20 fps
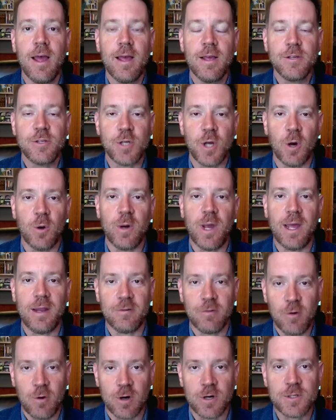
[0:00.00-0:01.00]
So, and
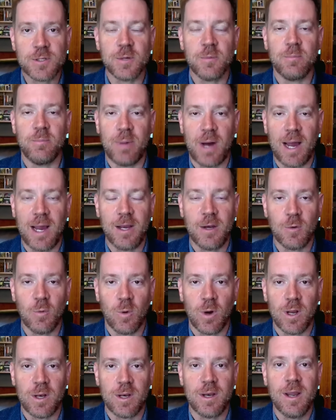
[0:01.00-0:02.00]
of course, Biden
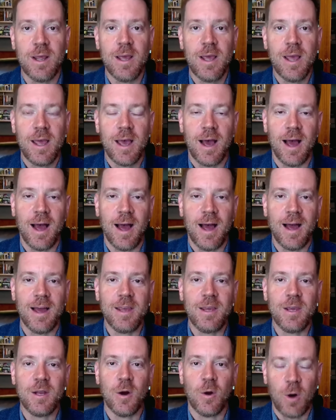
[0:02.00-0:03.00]
won. Uh,
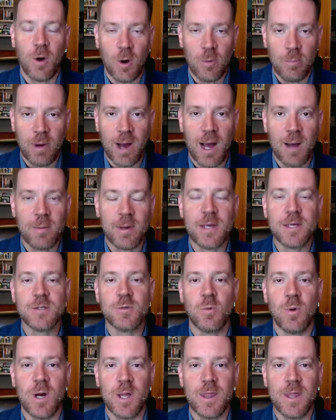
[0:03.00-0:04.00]
you know, Obama has
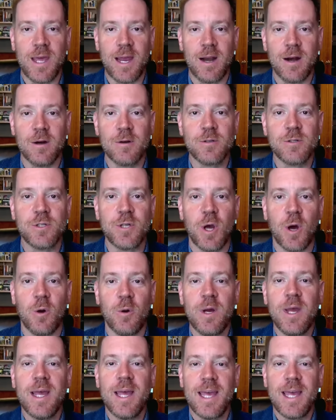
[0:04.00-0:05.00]
won there.
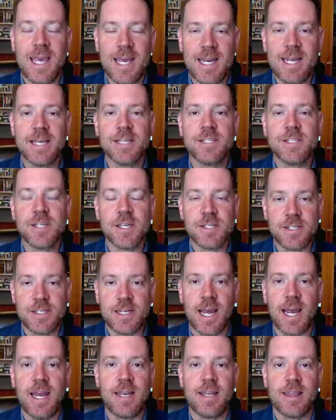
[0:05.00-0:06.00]
So it is a
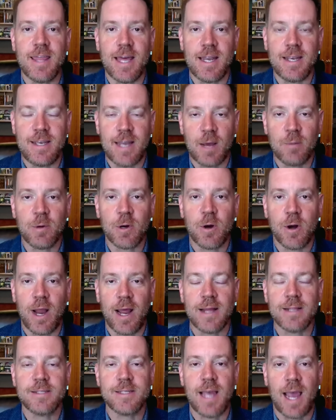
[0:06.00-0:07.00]
state that
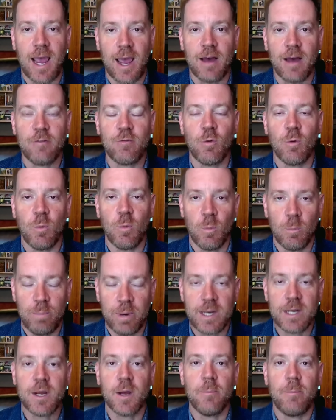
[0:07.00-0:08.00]
Democrats have
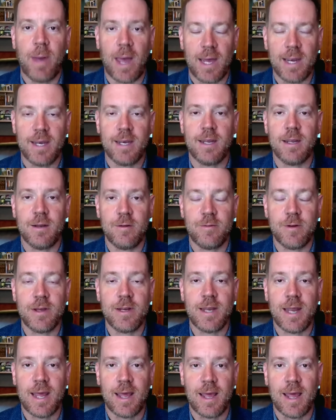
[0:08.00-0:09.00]
been competitive
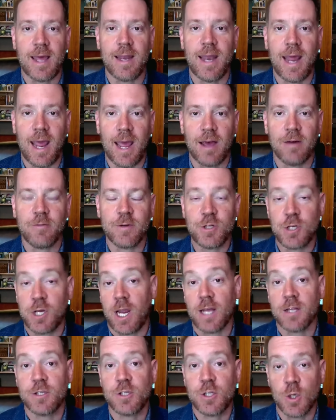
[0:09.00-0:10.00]
in and have a
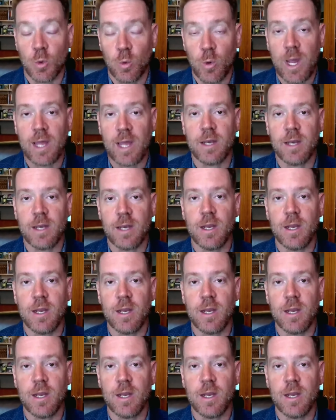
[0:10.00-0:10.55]
chance to win.